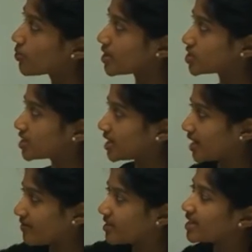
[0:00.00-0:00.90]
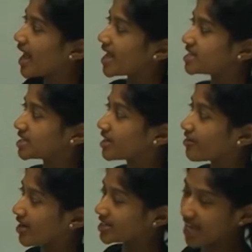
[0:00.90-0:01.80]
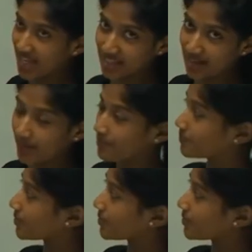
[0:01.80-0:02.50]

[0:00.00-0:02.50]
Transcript: question 11, A is the correct answer.